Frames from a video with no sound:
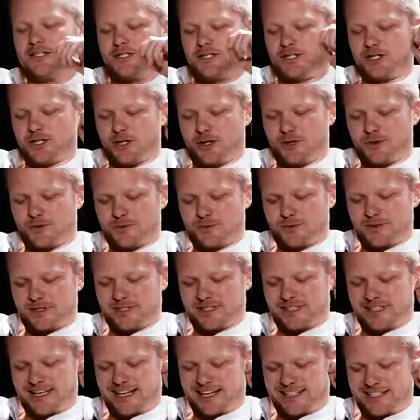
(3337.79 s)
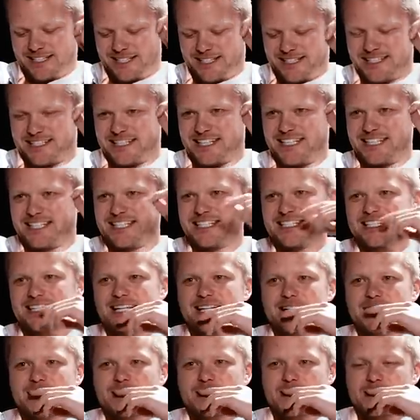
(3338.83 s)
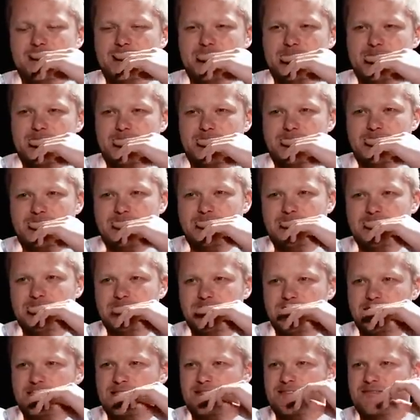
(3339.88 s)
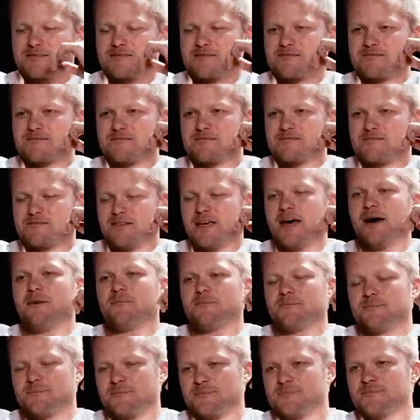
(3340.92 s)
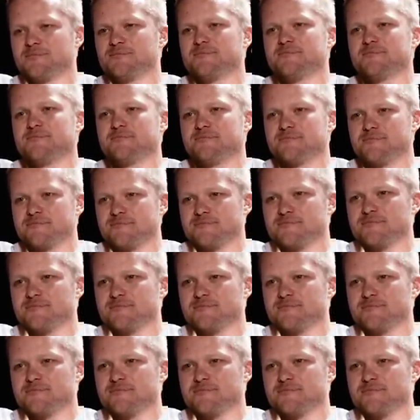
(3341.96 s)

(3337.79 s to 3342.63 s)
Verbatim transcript: So. Uh, but you know, is, all is... these places are only as good as the people you're around. Yeah. So